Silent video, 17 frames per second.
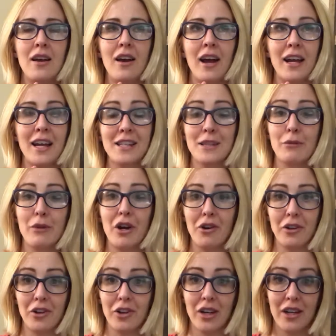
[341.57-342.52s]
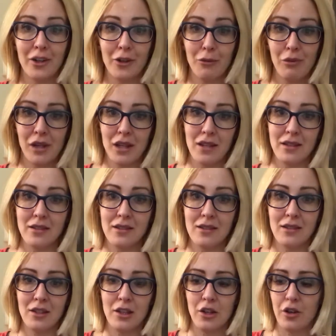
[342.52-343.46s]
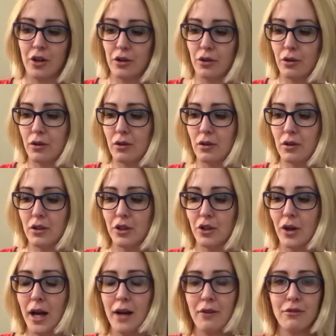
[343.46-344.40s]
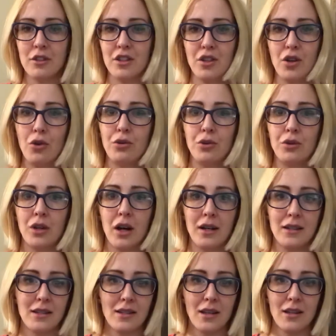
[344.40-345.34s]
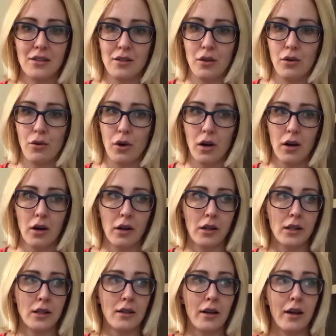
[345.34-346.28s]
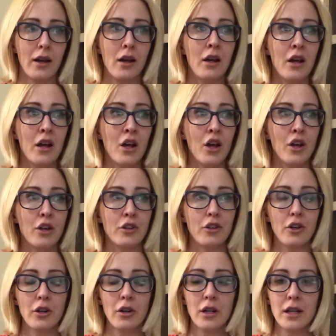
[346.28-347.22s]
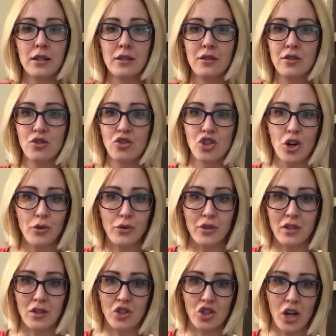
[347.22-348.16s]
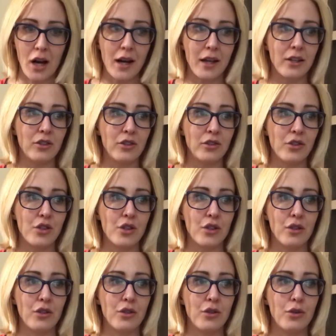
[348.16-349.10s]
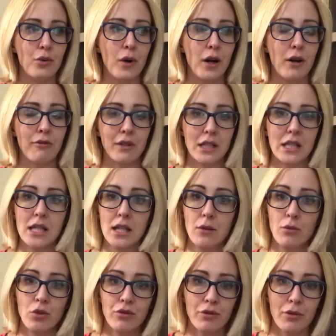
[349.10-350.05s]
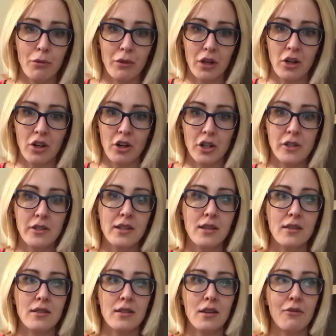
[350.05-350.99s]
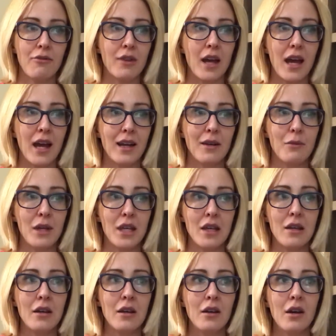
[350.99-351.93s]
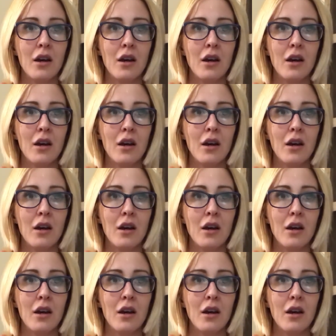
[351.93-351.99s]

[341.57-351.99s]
I guess about your inner peace. You know, you have to know who God says you are, that you're his chosen child. You are redeemed from the curses of the enemy.